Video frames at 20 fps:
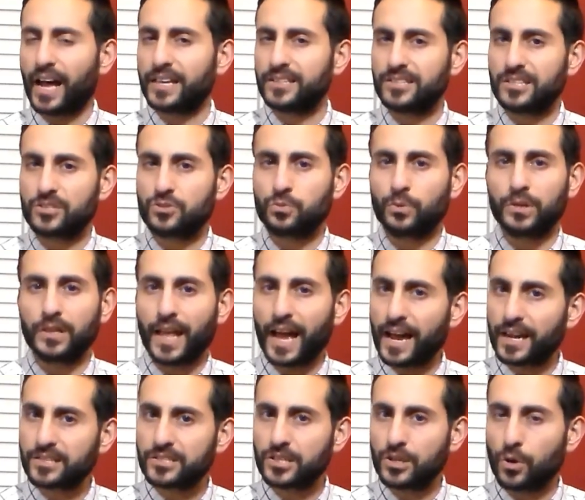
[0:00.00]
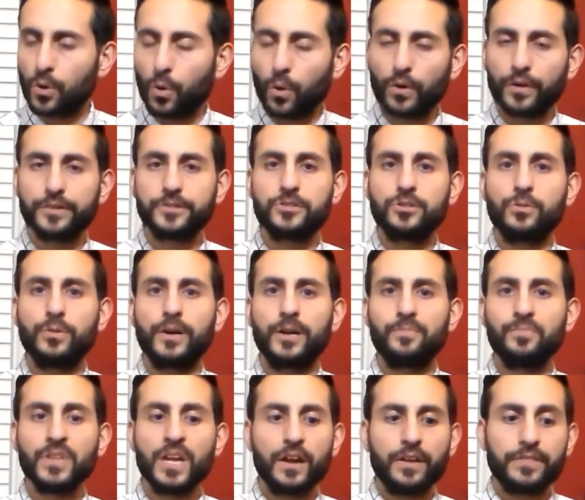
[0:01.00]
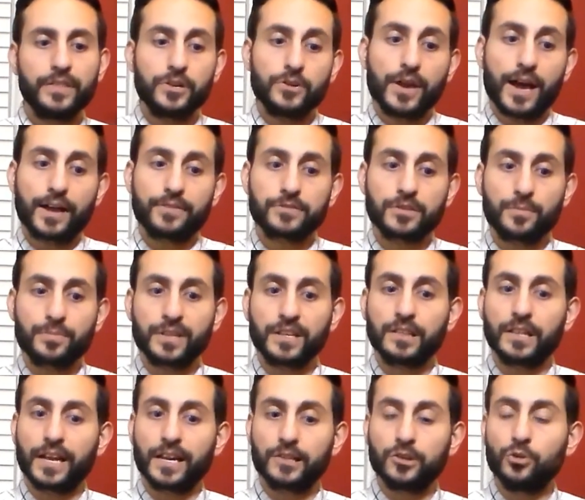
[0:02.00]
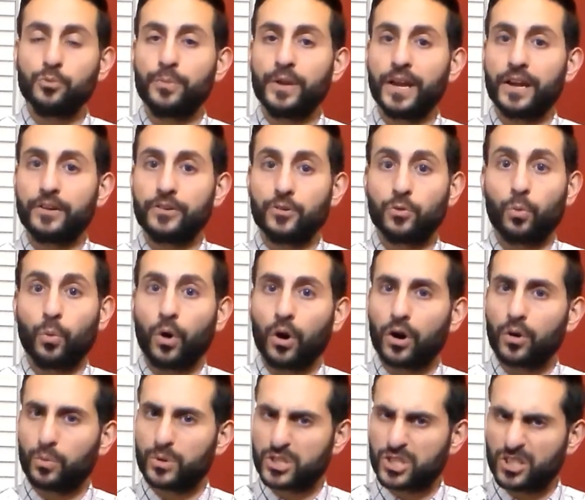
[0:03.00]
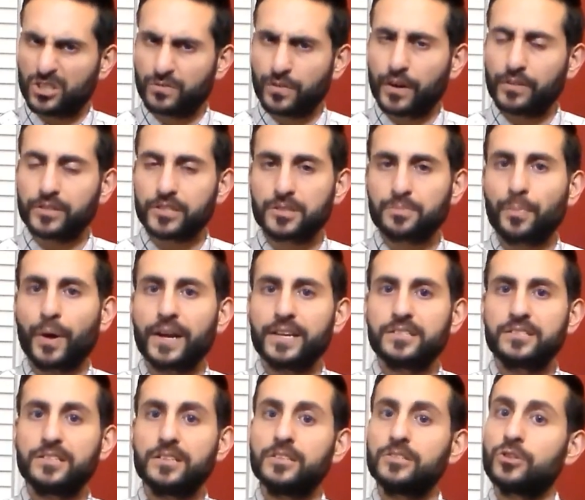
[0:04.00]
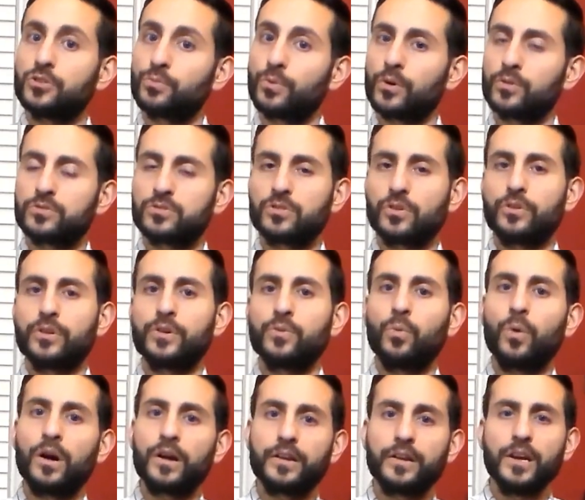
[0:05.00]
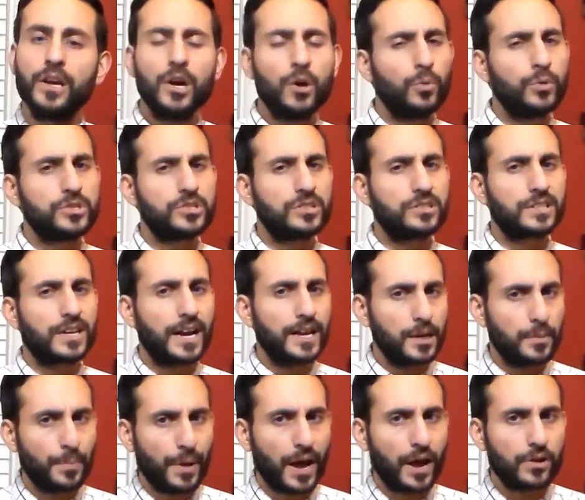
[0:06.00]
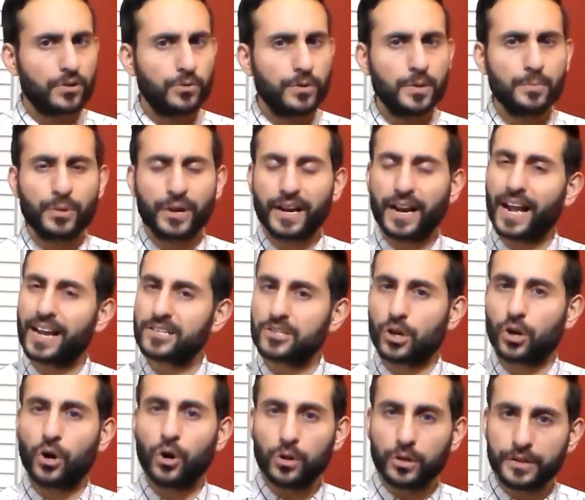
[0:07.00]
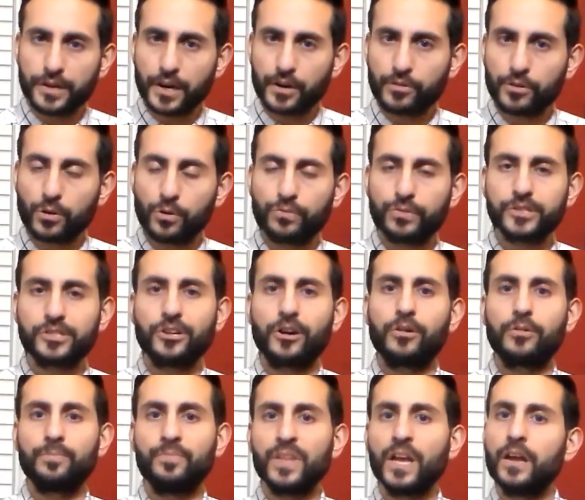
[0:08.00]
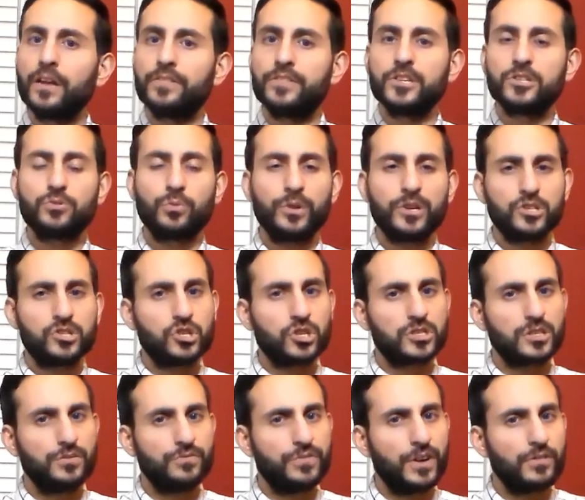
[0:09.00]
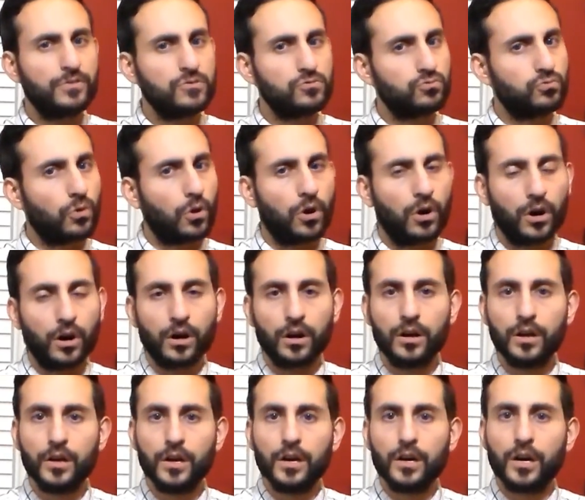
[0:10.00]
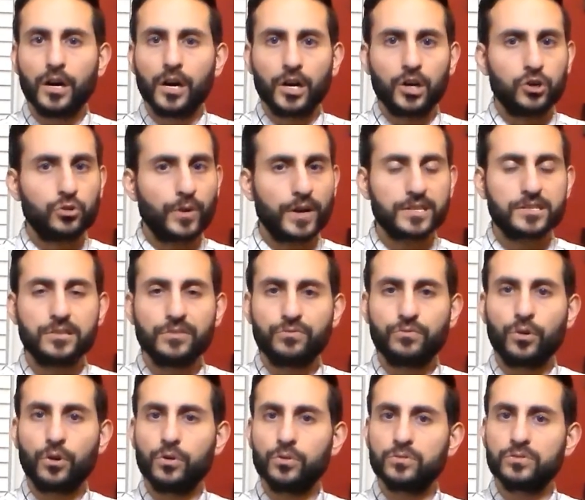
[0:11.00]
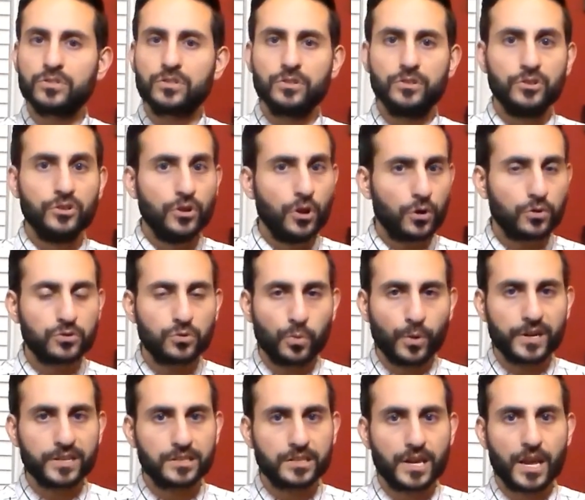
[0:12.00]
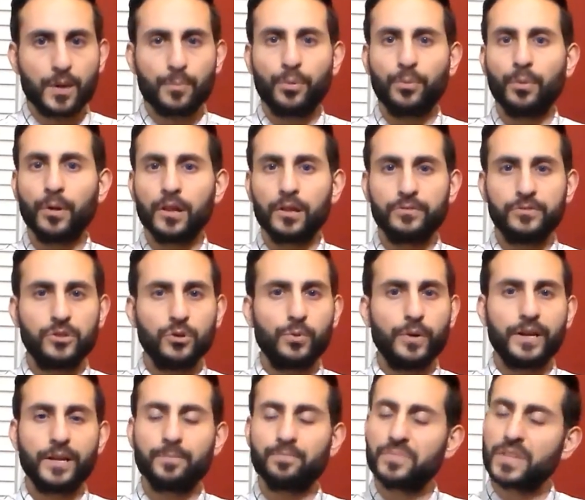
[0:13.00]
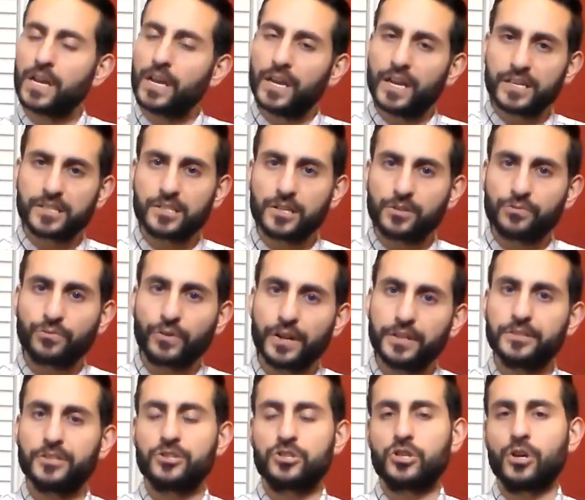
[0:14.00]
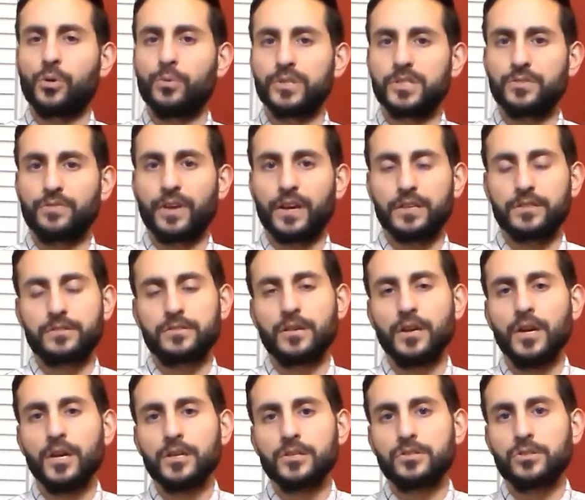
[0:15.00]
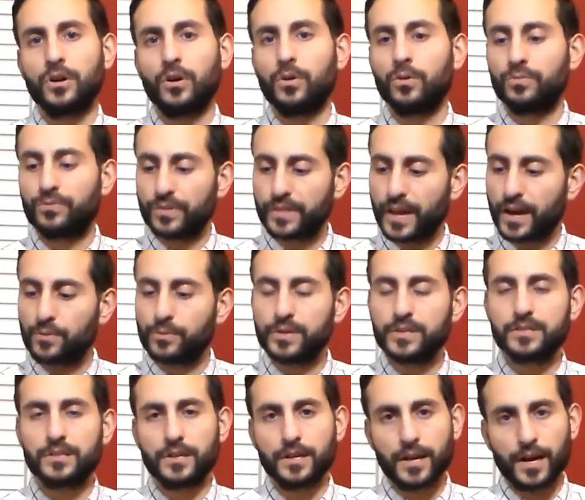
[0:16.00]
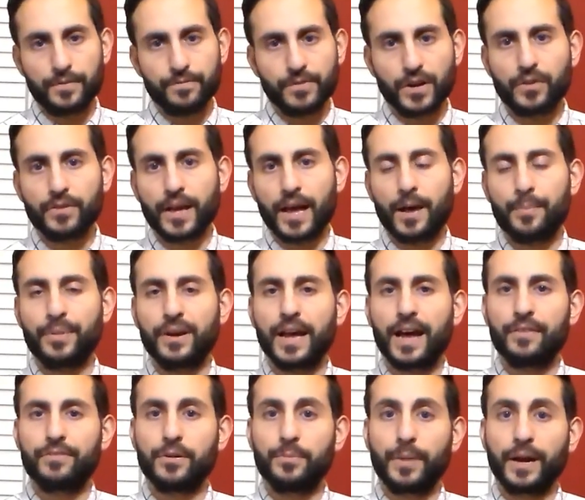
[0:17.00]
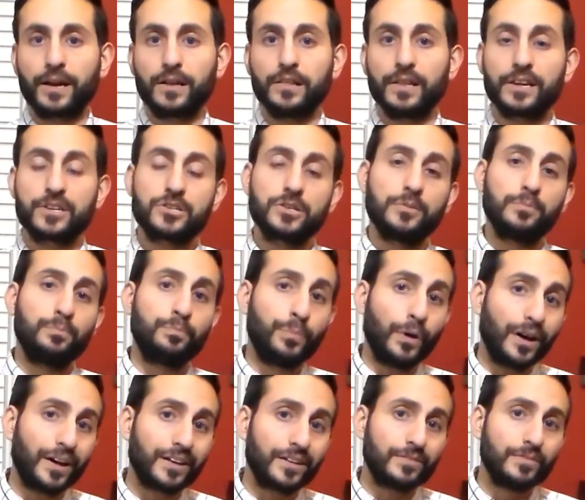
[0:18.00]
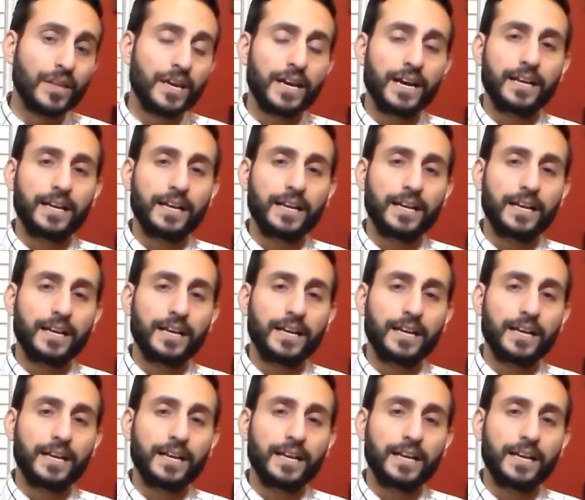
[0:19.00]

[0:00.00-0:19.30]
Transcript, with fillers: adds this relaxing aura to it. Then you have something like Lumiere Noire, which is very spicy to Rose 31, which is kind of powdery, but it has a culinary overtone. This one is just a very raw, aggressive rose, knows what it's capable of doing, isn't afraid to show its face. So for that reason, I'm very happy to have it in my collection, but